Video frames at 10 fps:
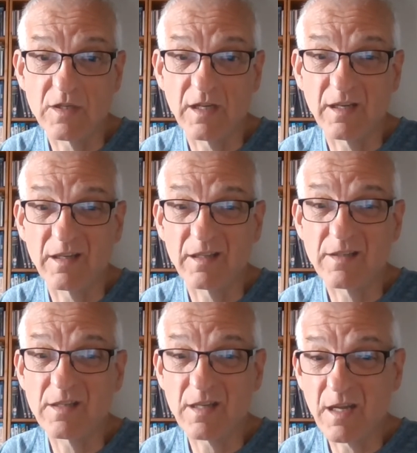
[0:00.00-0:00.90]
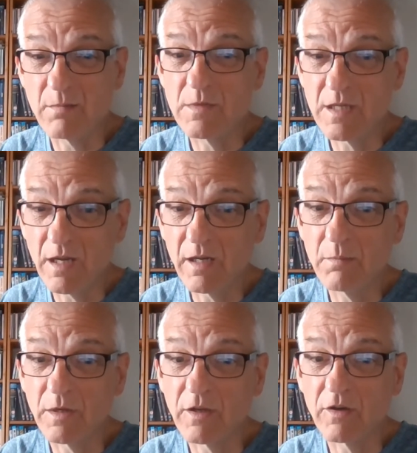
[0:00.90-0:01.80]
and at the same
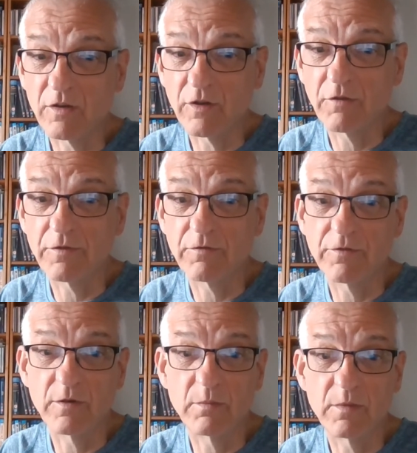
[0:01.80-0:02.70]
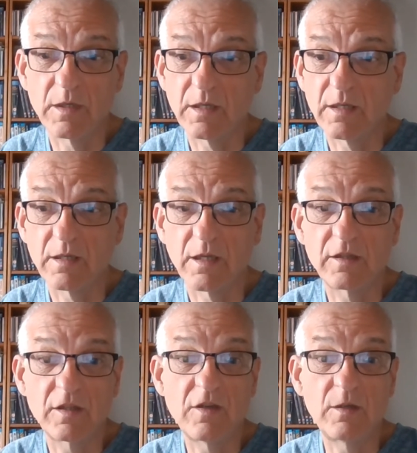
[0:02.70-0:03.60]
time, I got an offer from a
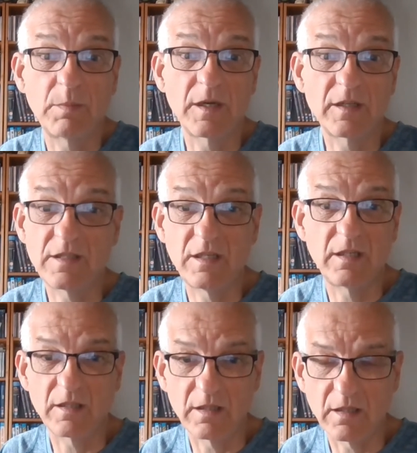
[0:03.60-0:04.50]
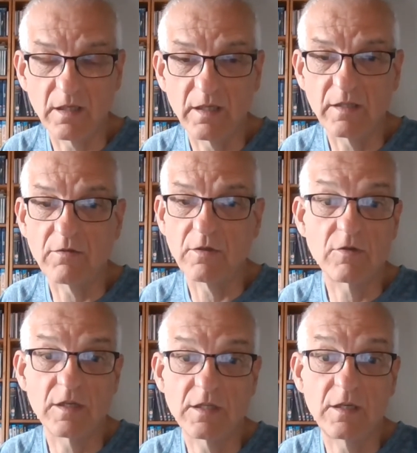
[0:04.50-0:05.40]
third party, another
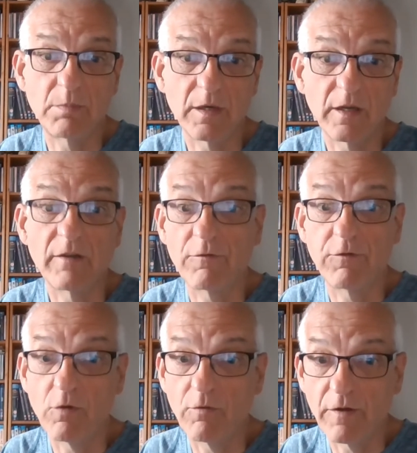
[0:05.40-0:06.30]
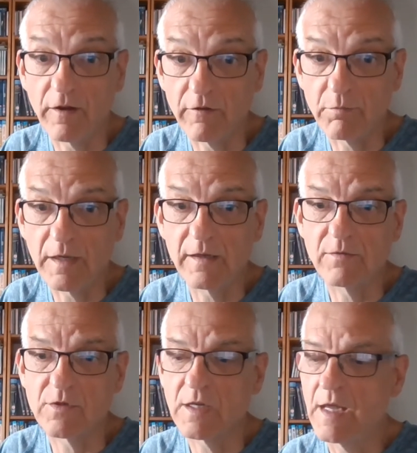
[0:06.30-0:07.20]
interested buyer, for £5.
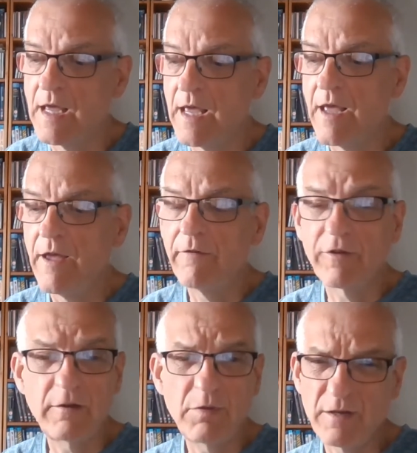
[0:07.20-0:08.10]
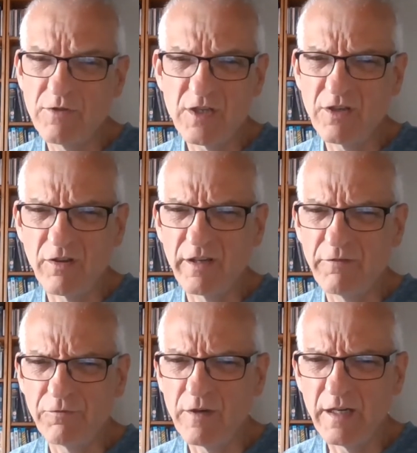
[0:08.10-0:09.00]
£5 is not
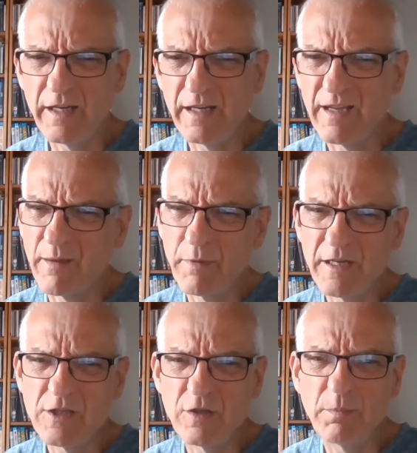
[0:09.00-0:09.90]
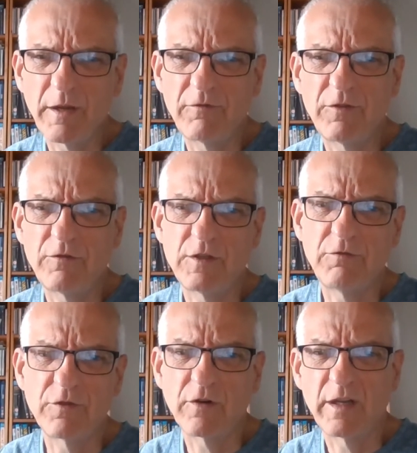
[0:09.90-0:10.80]
enough, really. I paid
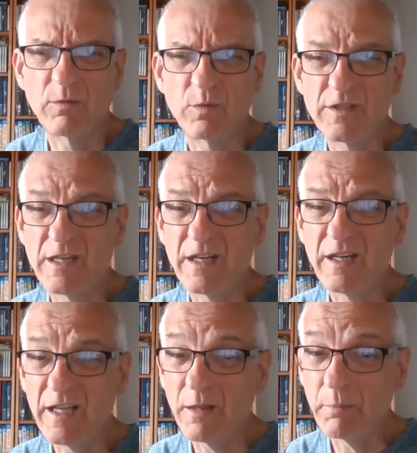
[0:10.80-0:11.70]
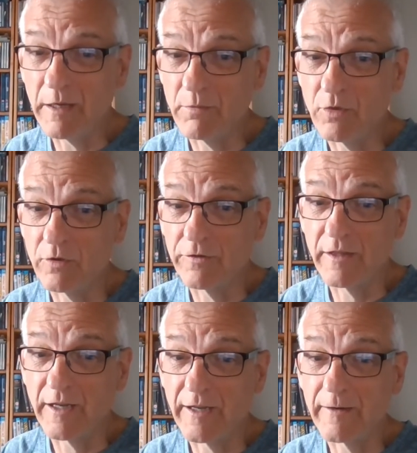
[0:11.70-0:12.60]
£2.50 for it. I wanted a little bit more
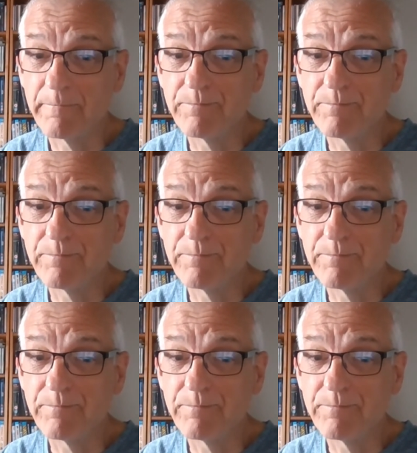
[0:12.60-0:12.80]
than that.